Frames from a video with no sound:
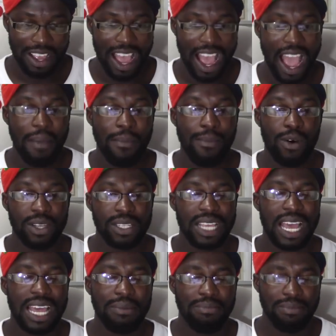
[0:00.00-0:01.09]
I must
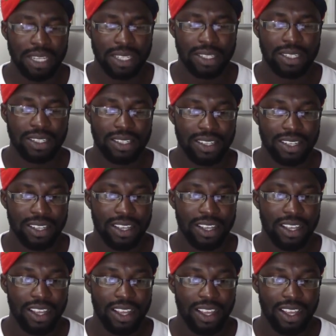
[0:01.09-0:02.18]
admit,
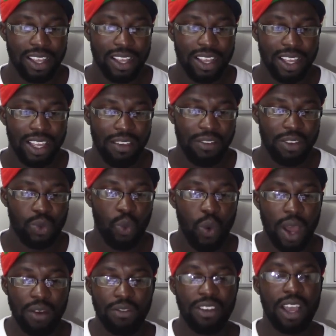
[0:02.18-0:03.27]
if there's
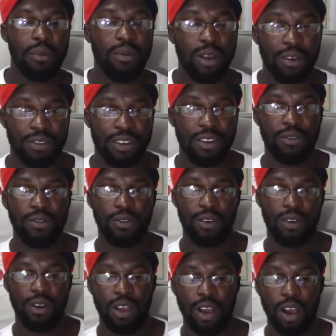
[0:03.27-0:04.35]
one thing I'm loving
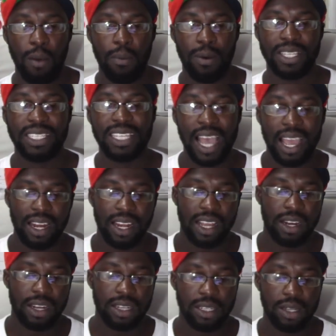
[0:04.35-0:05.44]
about
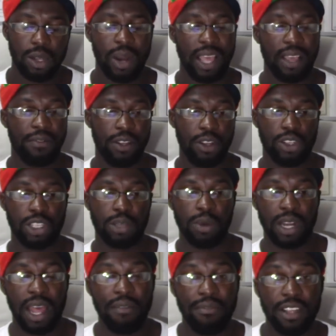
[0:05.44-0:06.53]
Thailand, like videos
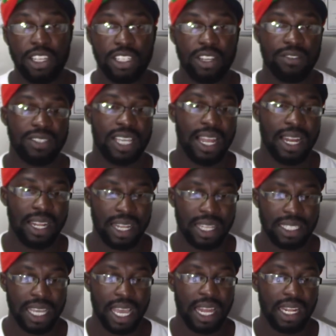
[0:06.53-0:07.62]
about adventure of Thailand and
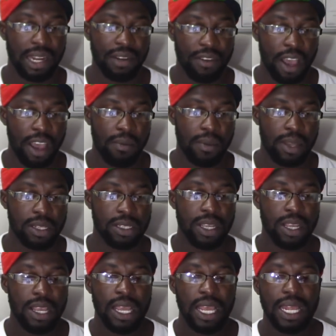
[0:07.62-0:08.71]
Thailand environment,
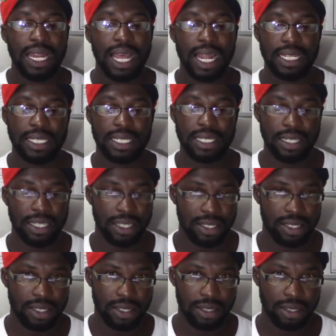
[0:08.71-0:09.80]
that it's
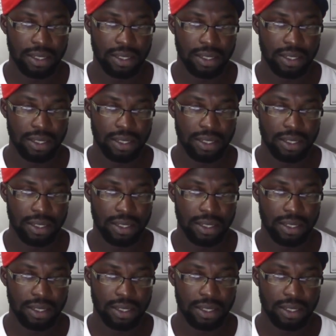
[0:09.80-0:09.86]
neat.